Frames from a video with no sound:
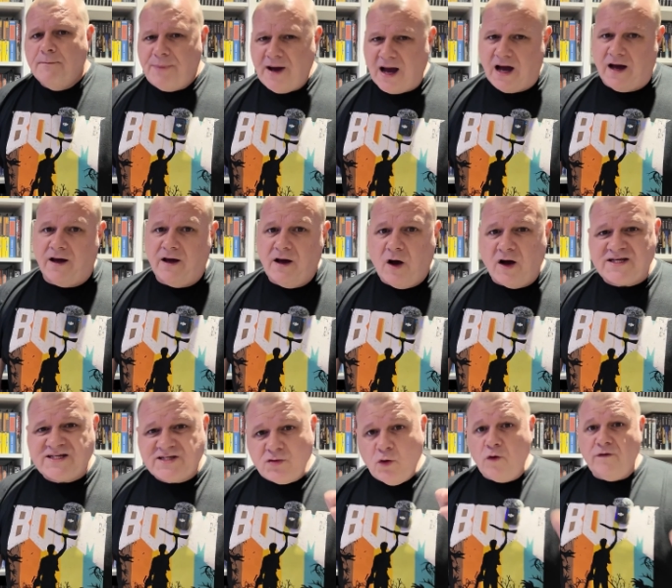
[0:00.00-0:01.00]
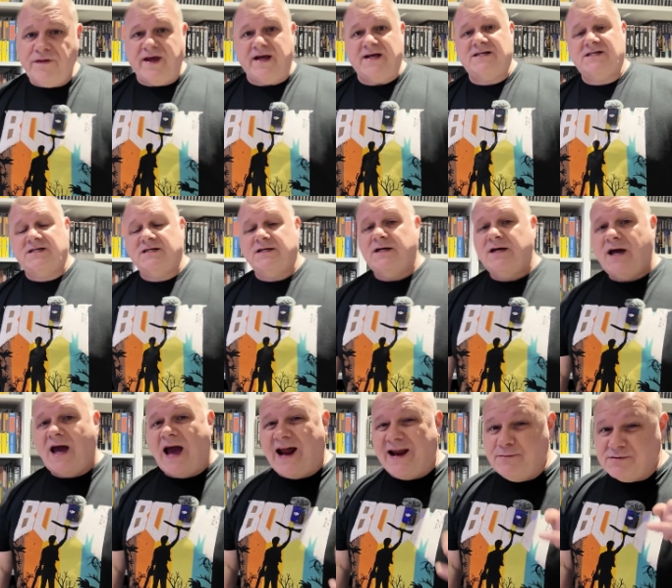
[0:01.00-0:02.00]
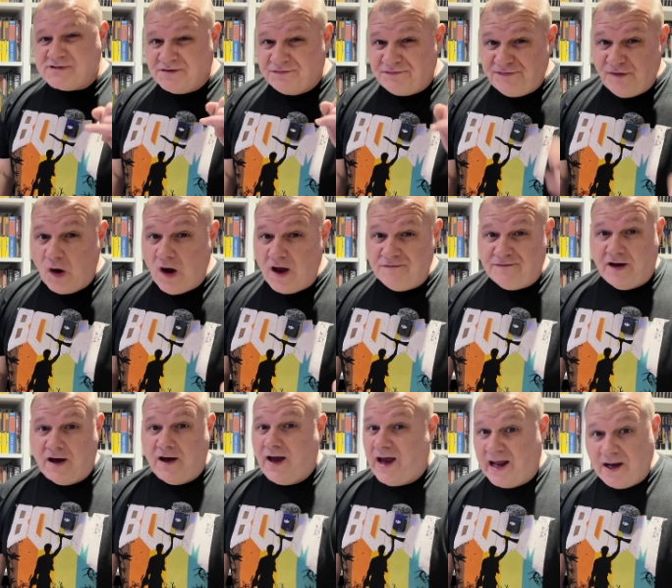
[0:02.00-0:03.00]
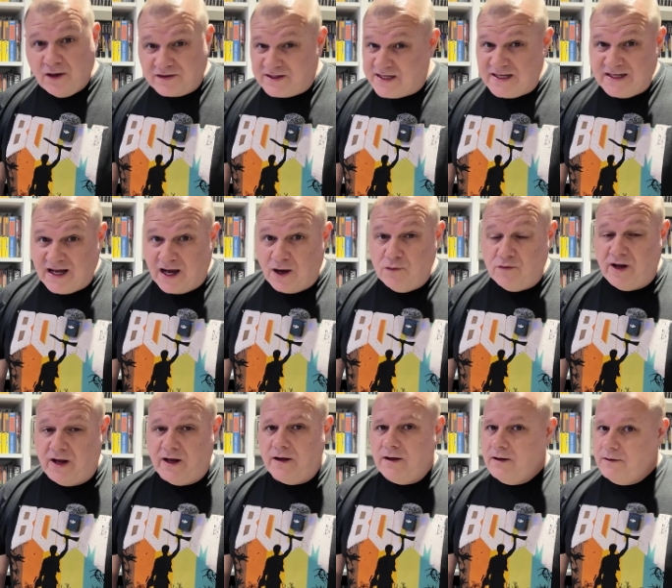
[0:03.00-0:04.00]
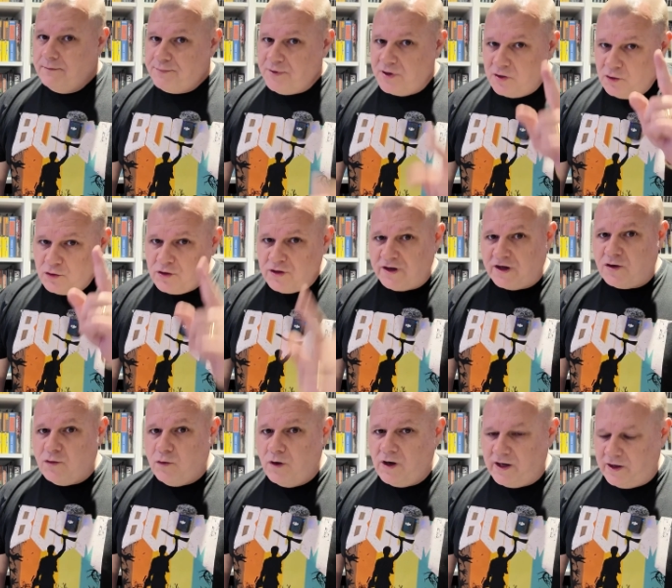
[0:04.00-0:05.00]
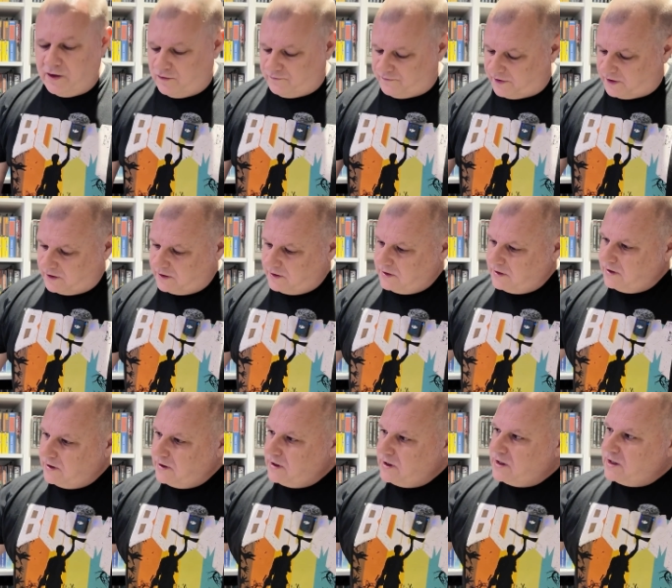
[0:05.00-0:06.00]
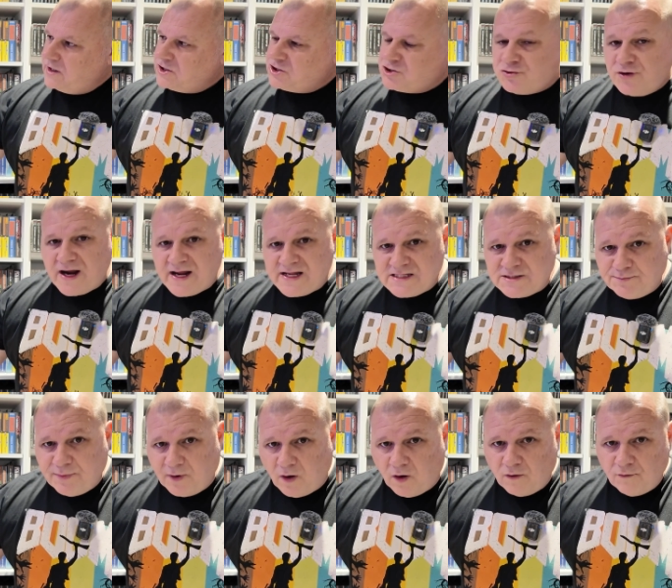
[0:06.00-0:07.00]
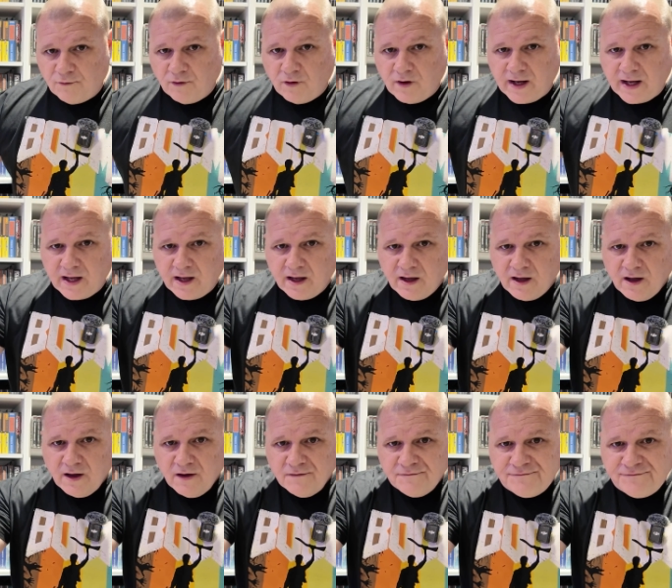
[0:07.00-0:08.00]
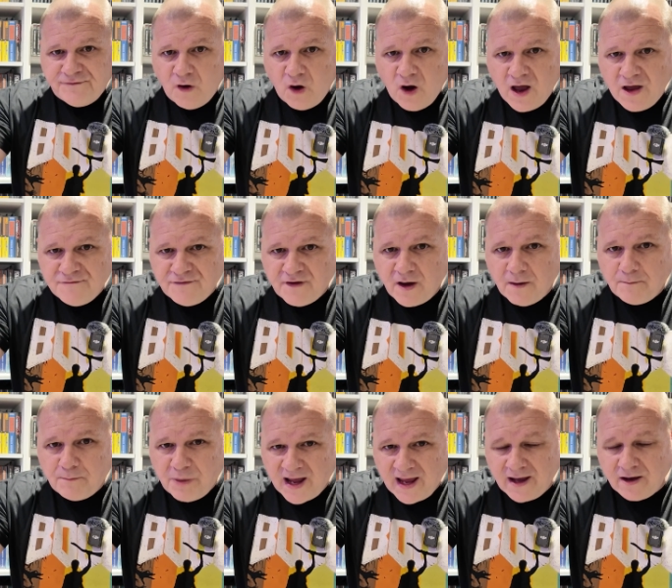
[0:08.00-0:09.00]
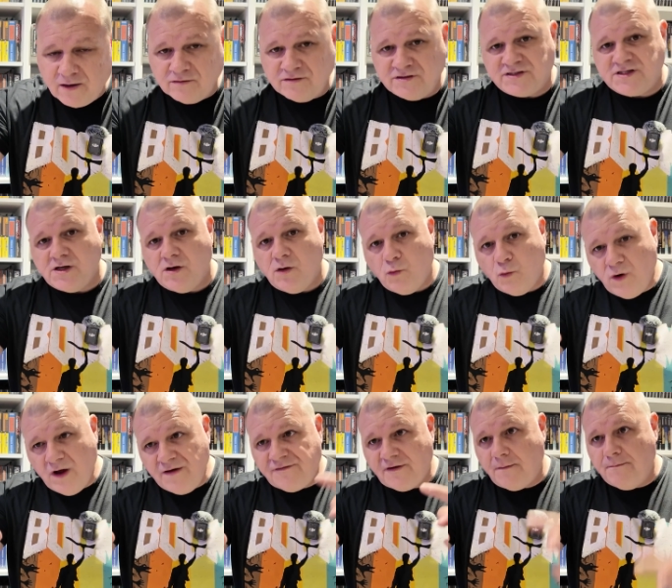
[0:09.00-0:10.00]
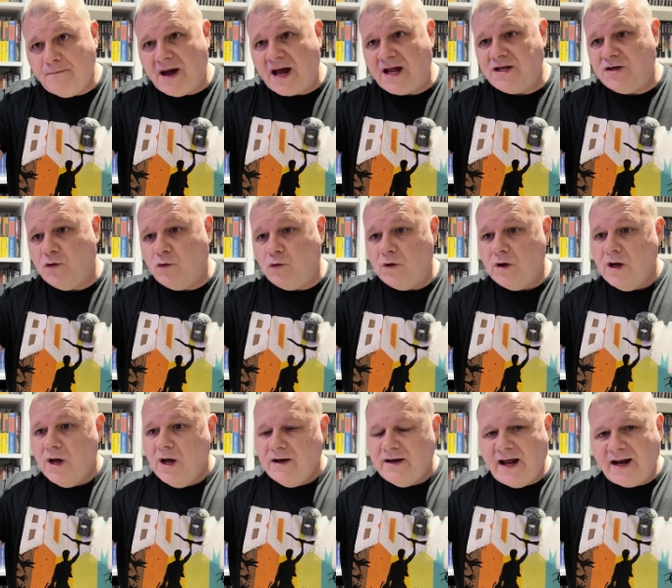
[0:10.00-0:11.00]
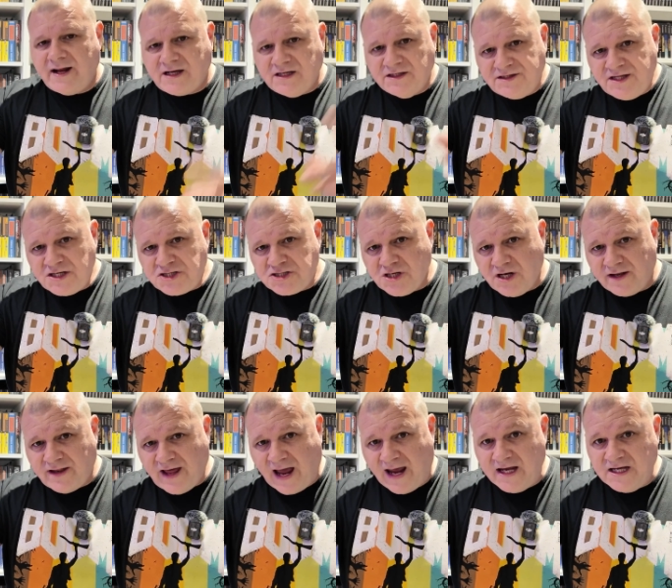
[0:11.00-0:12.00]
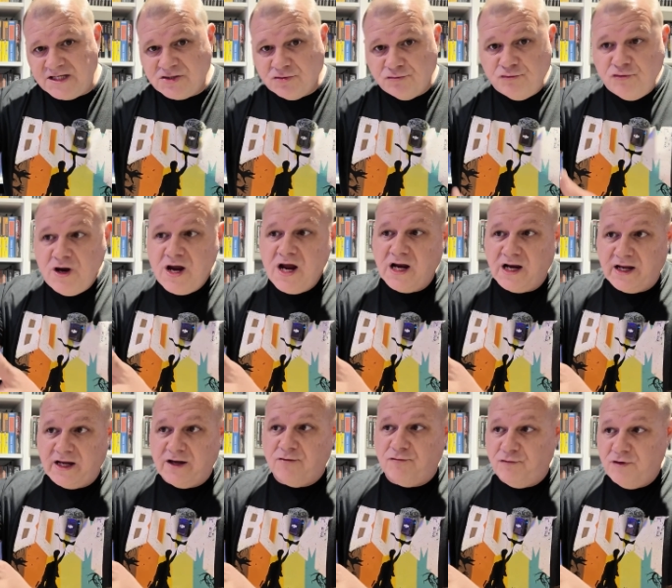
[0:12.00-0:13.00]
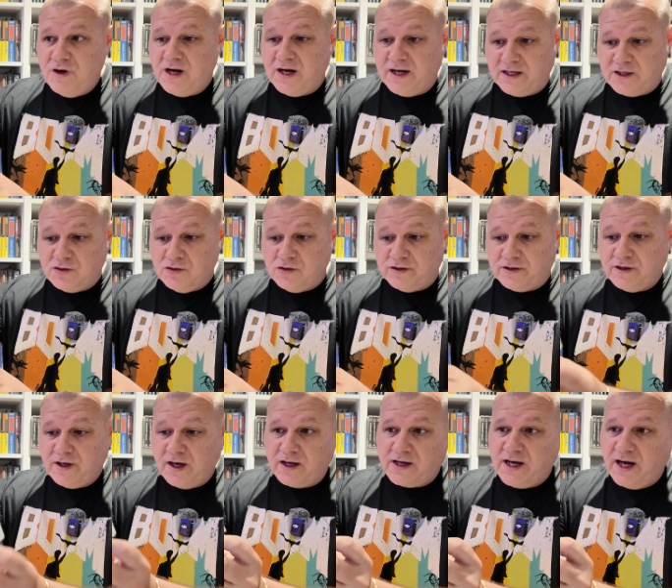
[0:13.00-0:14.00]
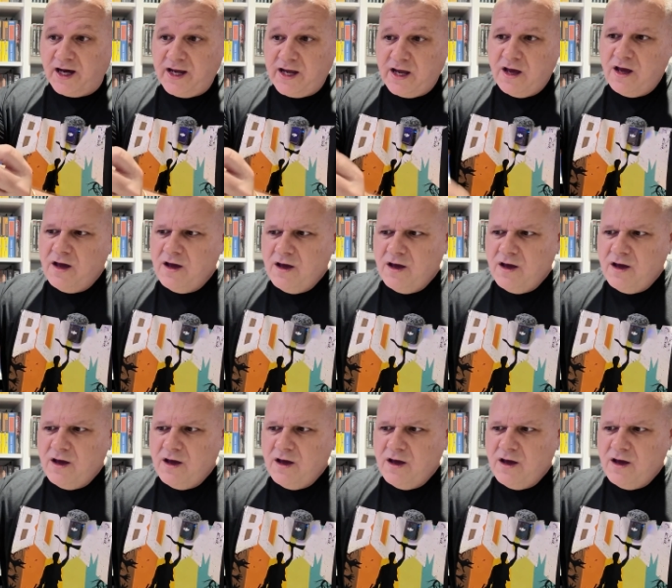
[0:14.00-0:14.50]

But I saw this and it was a £5 and I didn't own it. But look at the quality of it. Transbot, right? £5 with manual. Now the condition of that is really, really good, okay?